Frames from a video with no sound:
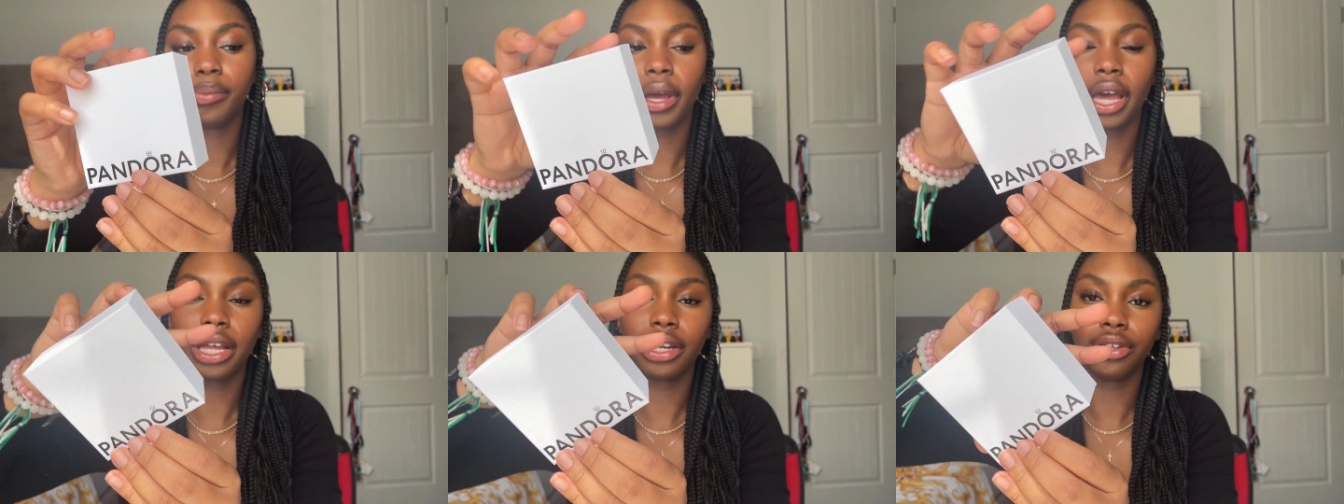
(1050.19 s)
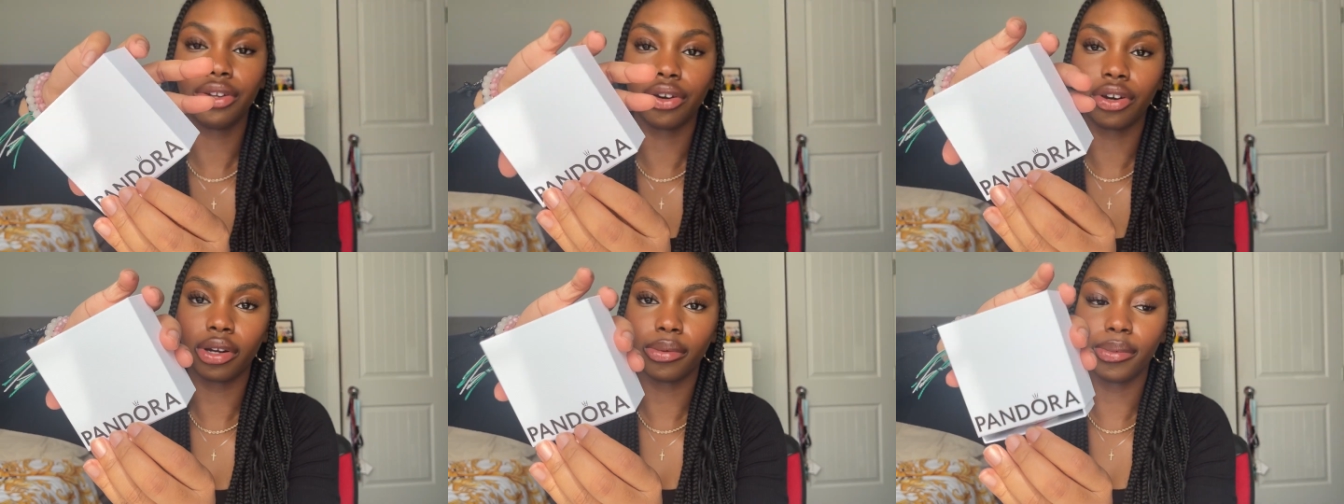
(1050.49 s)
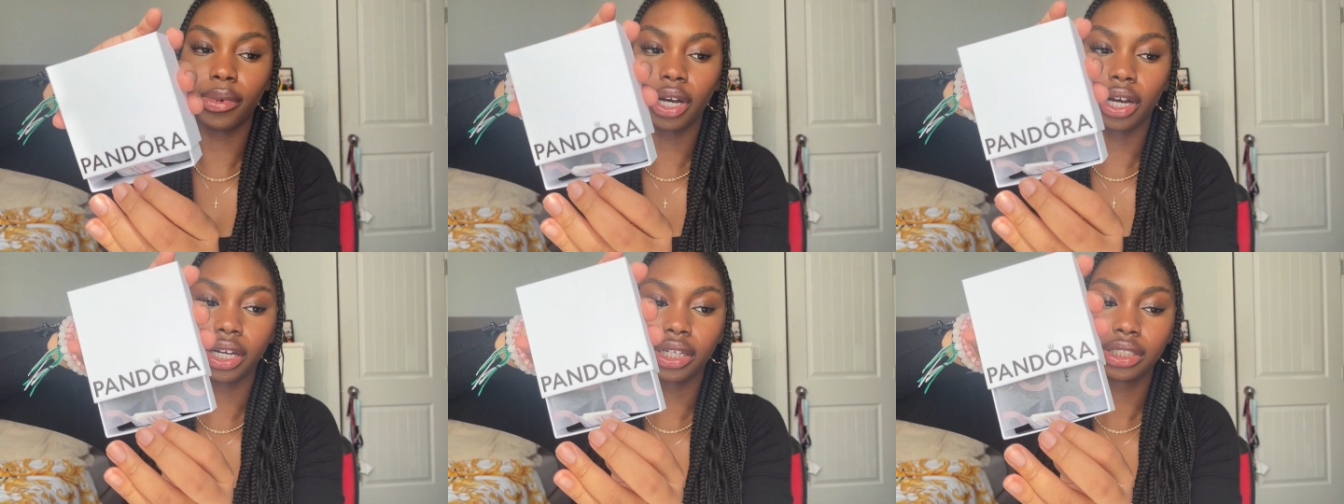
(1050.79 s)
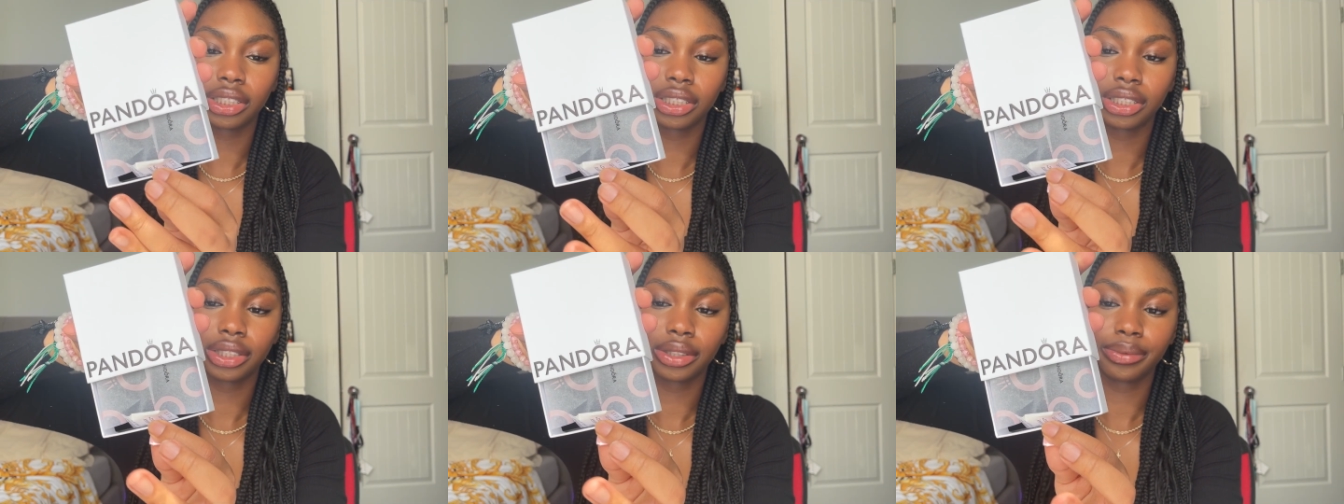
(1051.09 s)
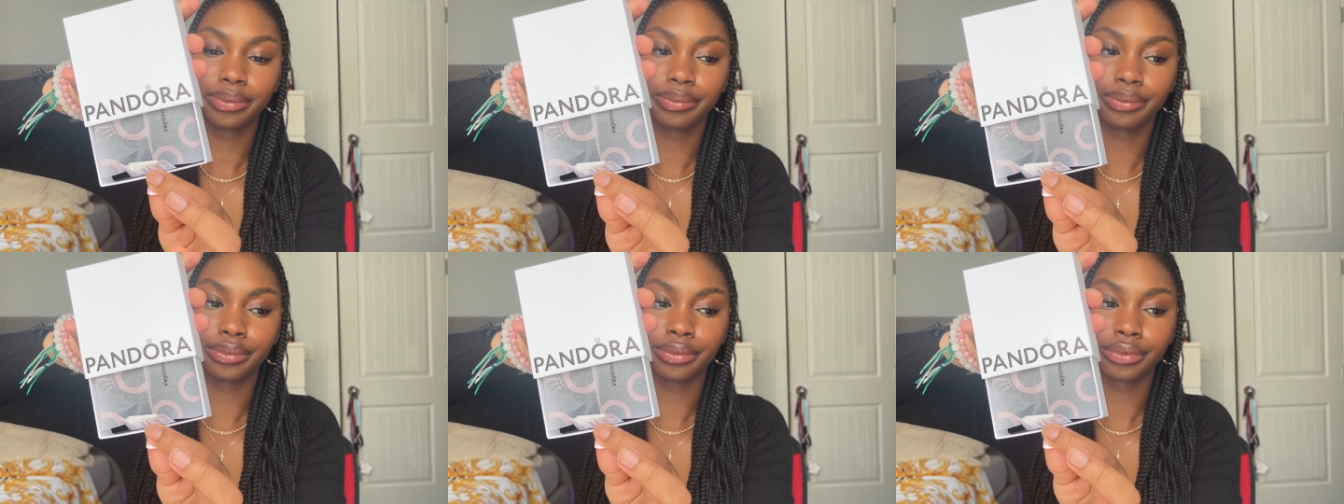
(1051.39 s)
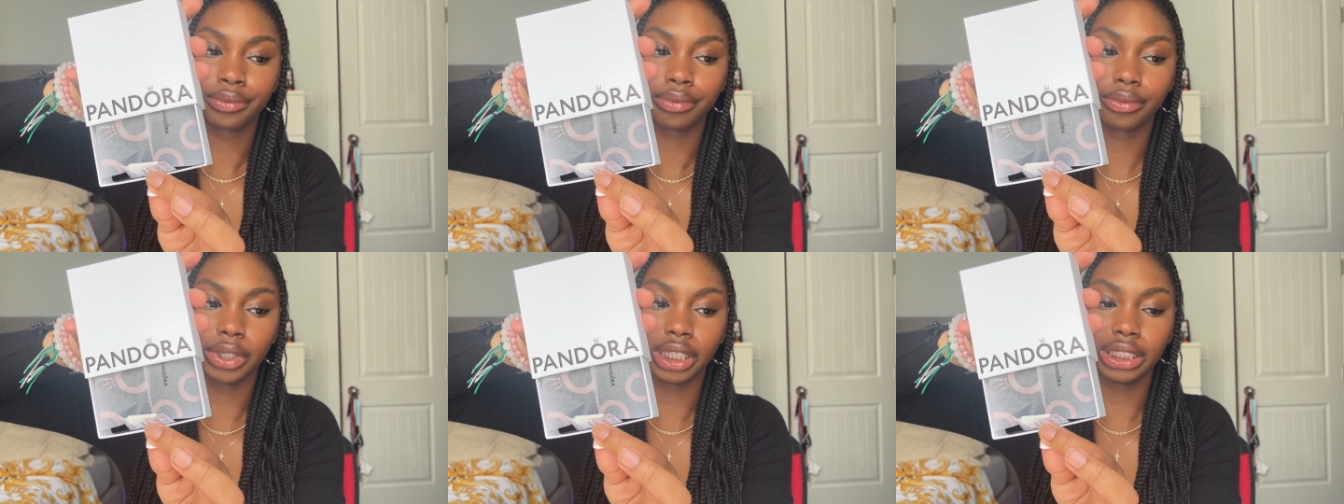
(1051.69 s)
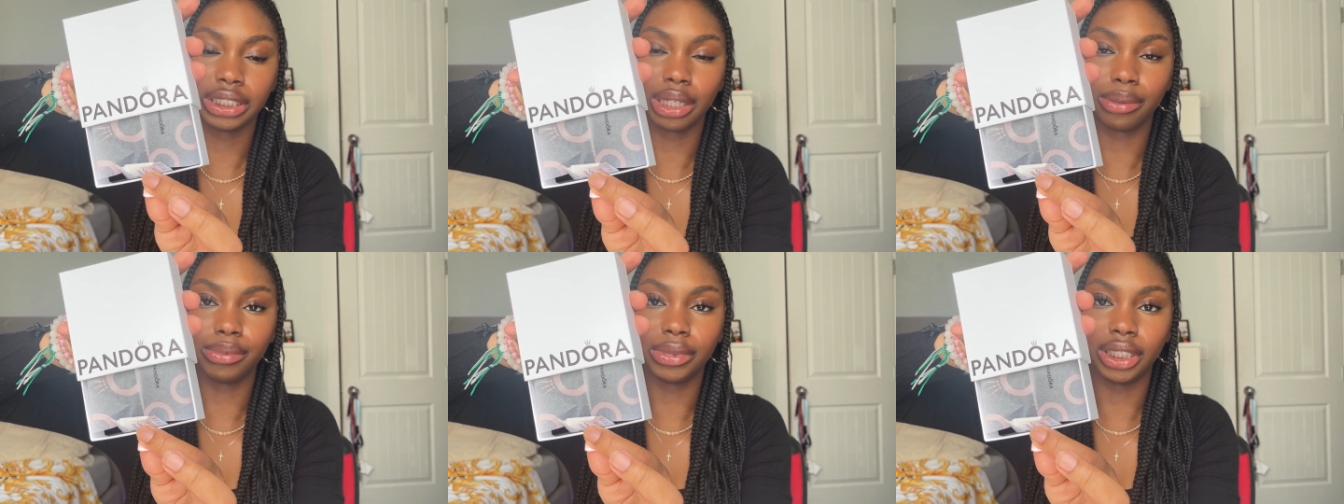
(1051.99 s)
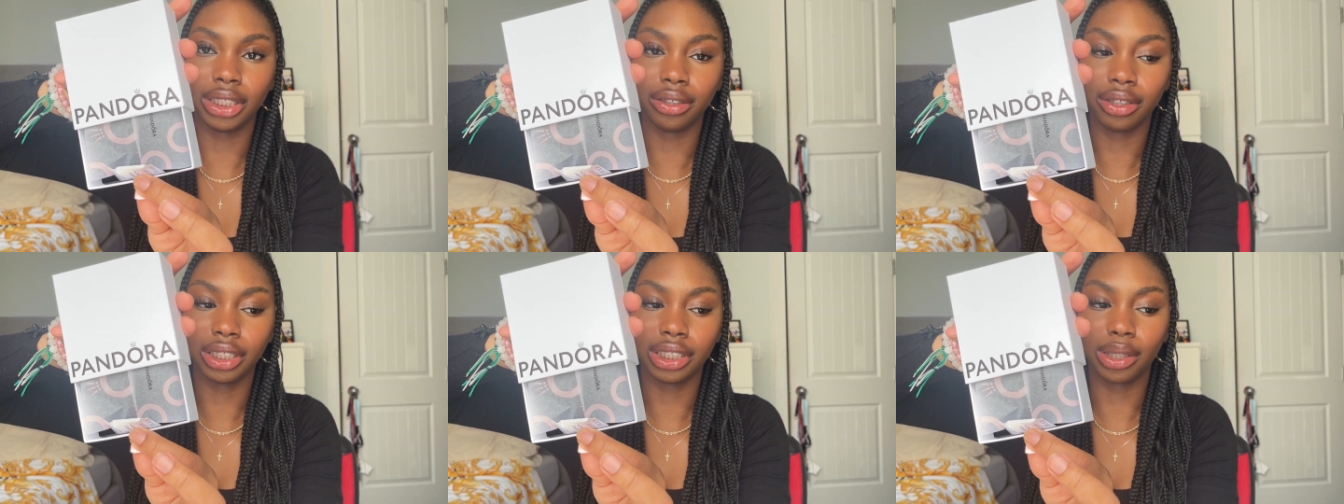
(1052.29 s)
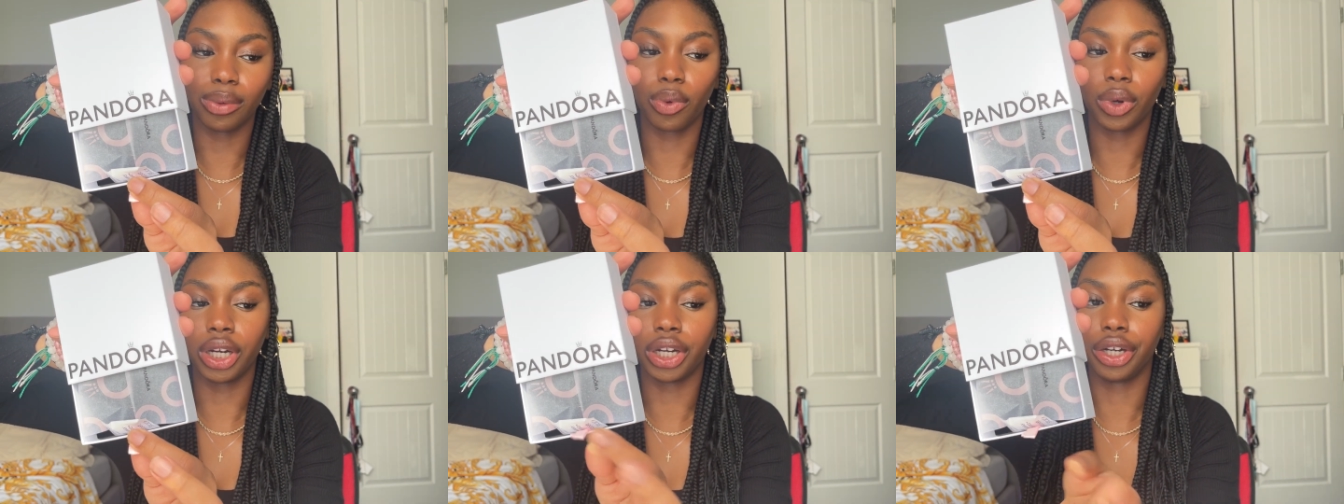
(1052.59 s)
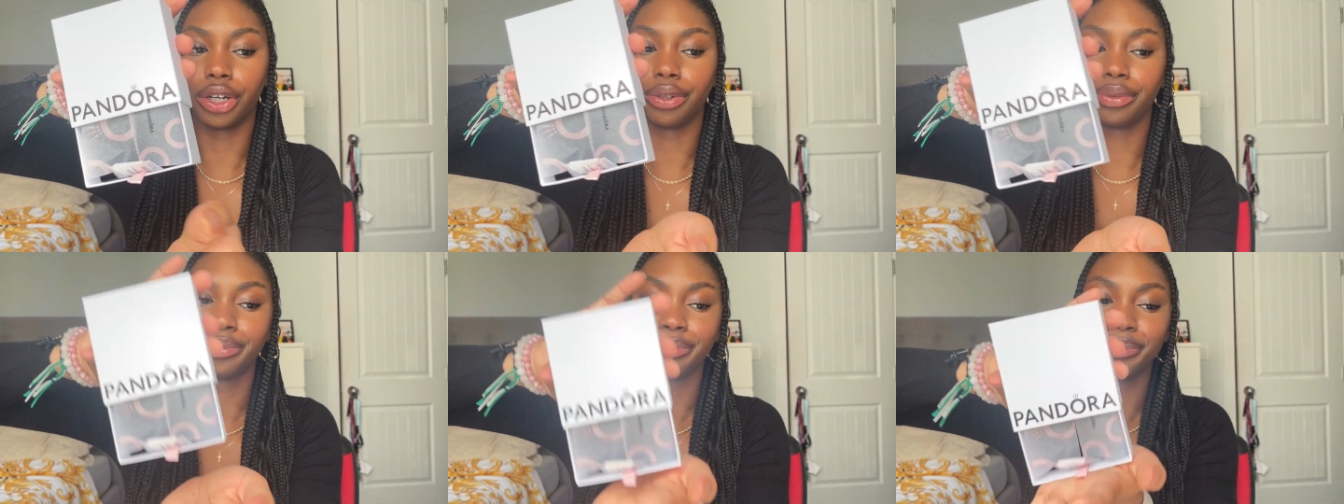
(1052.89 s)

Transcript: Pandora box. But it's empty because I'm wearing her